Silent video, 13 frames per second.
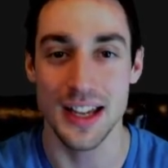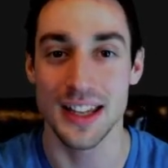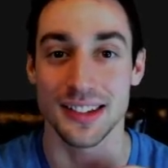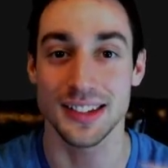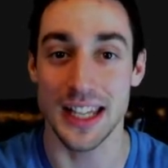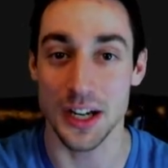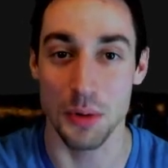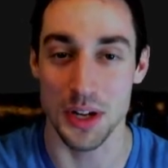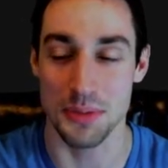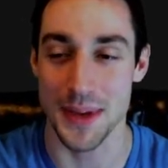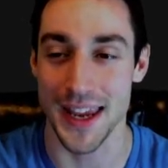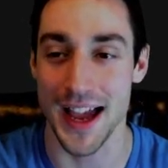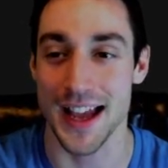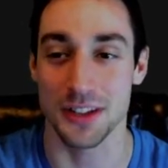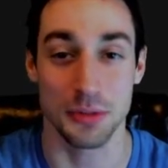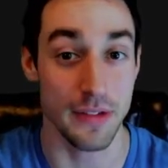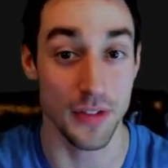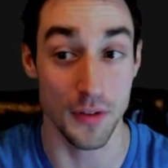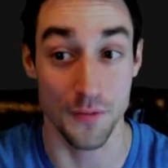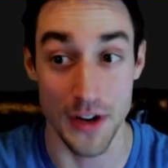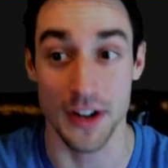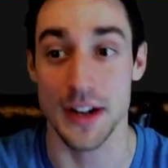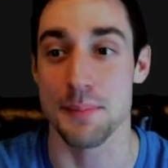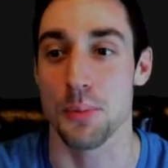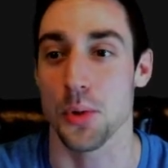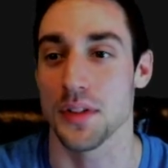Stick with me, guys. We have a very
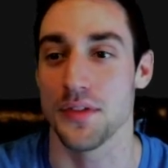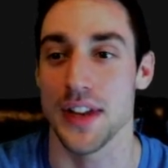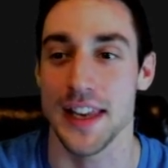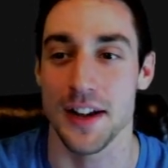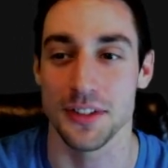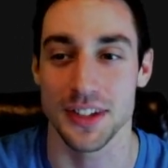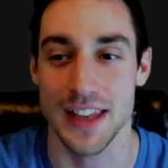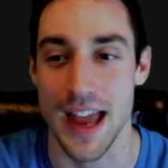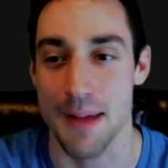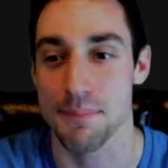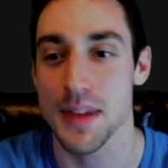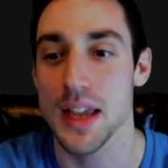important video today.